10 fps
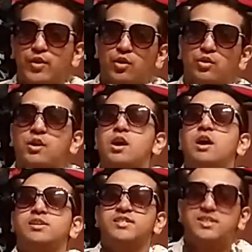for your
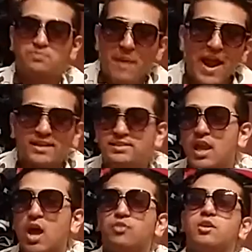
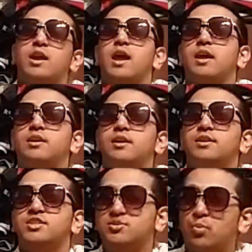Smackdown and
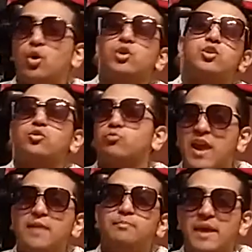spoiler
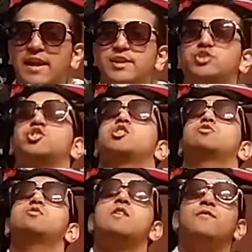Rampage
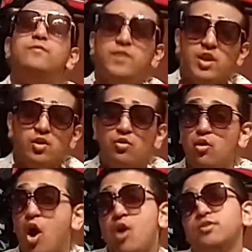
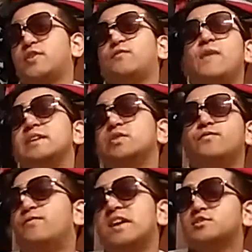review. Oh, it's Fight
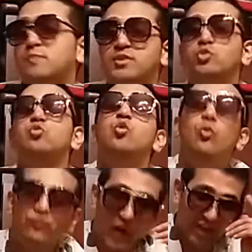the Fest week 2.
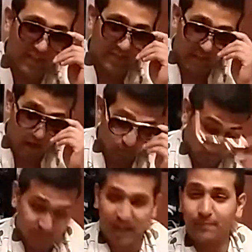Who fucking cares?
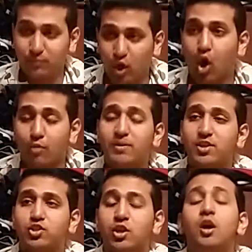It's taped
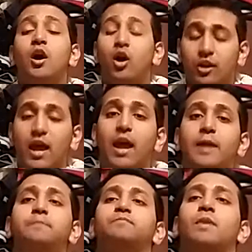garbage,
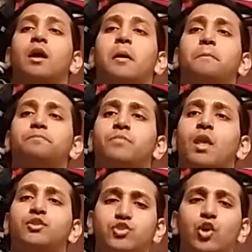okay?
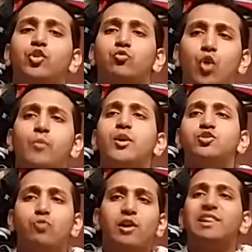So the
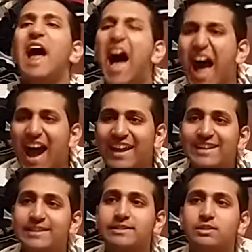rumors were
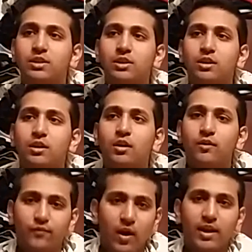lies.
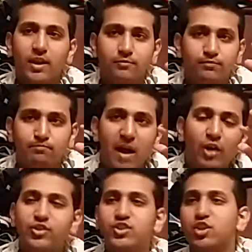Fucking
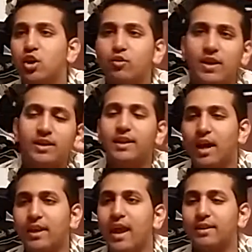Meltzer and,
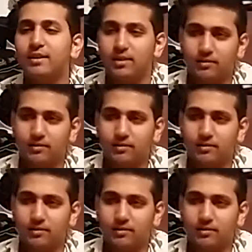again,